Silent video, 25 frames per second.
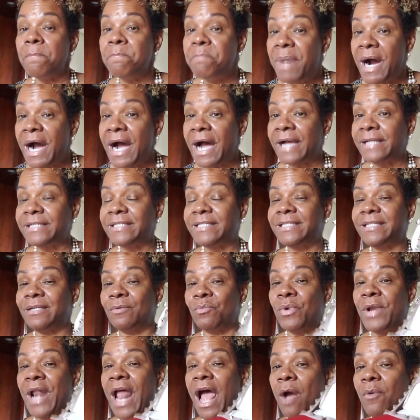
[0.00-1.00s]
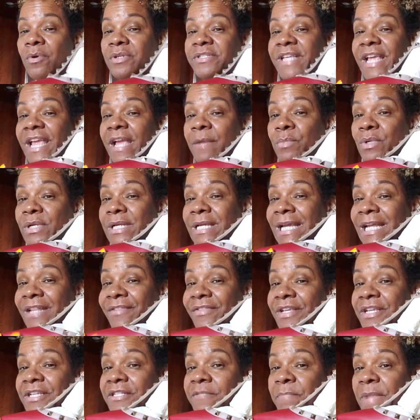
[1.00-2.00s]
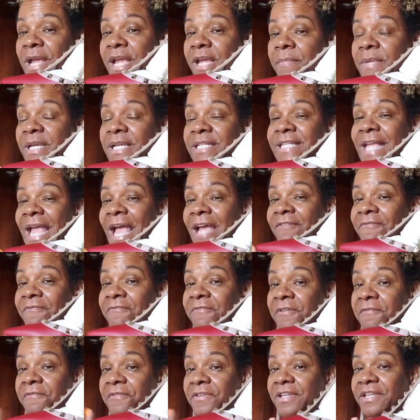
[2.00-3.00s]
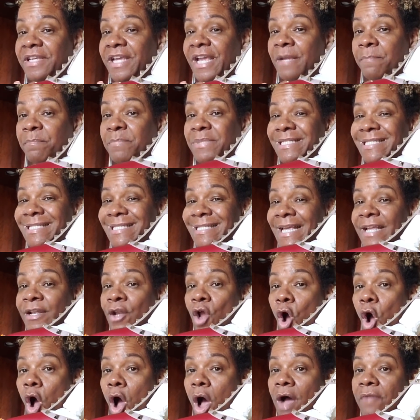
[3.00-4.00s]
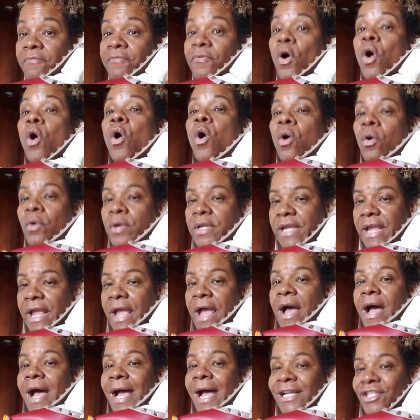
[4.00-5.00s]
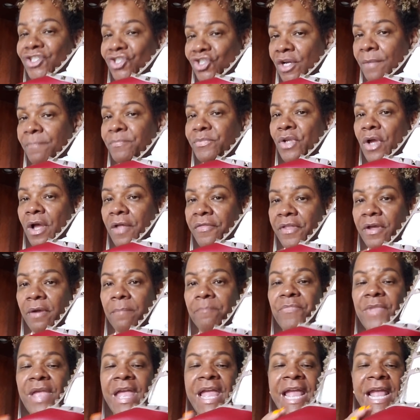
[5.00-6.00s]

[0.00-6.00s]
But when I was able to get these babies at 58% off, oh yeah, I jumped on them.